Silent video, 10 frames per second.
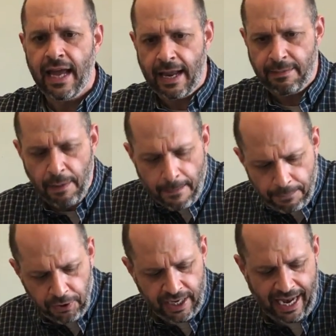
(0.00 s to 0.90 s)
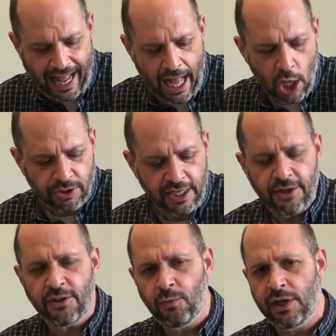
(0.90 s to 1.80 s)
and put it out
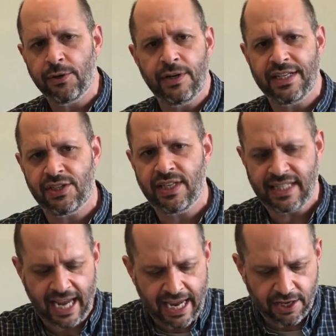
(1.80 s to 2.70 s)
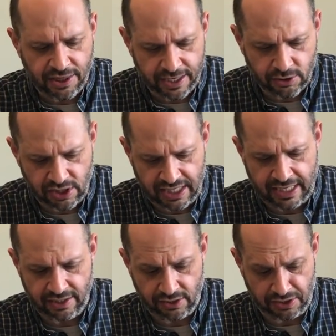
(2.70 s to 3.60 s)
into the wilderness to take their
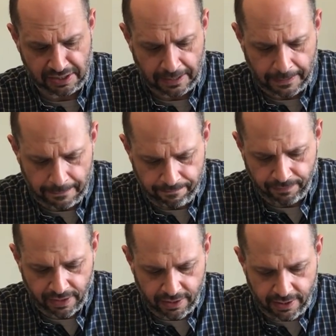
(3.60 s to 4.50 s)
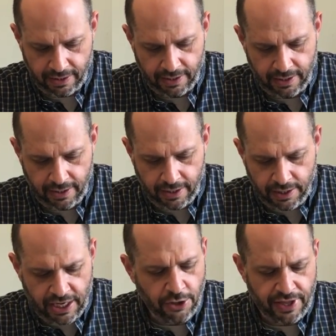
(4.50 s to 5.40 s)
sins.
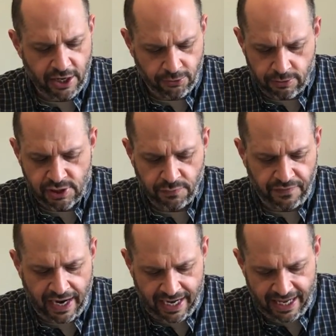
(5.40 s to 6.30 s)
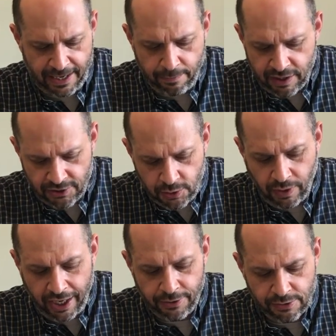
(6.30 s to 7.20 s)
There they crucified him and two
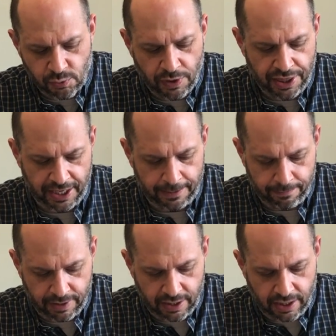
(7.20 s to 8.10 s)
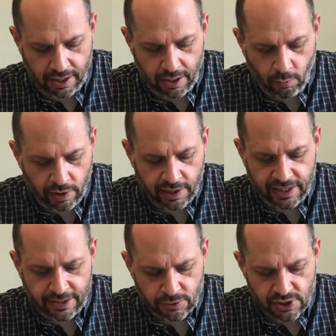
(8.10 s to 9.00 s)
others with him, one on
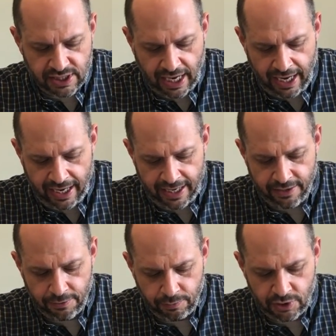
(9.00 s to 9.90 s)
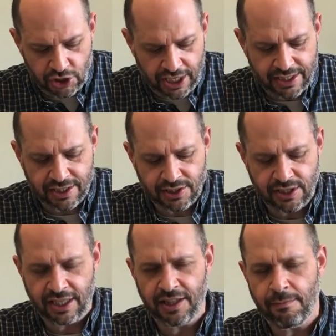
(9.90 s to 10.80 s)
either side with
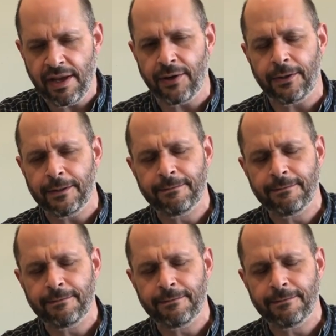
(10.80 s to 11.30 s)
Jesus in the middle.